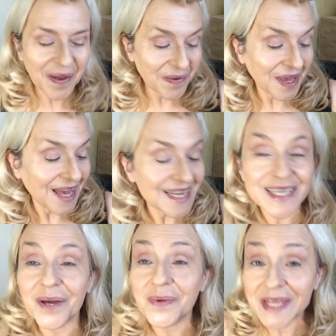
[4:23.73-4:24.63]
Okay,
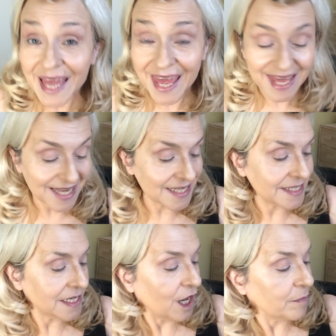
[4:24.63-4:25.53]
so
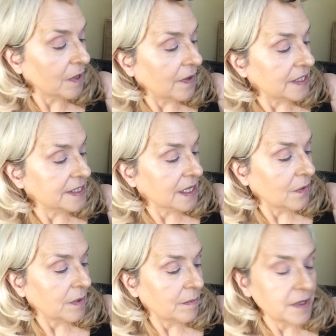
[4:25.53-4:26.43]
next I'm going to
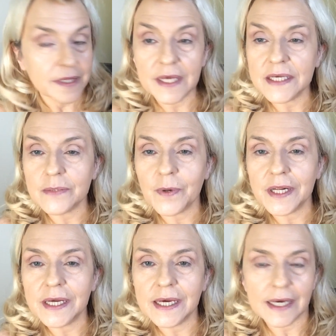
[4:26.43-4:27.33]
go in with this
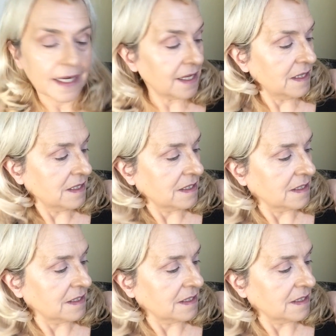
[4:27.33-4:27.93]
one here,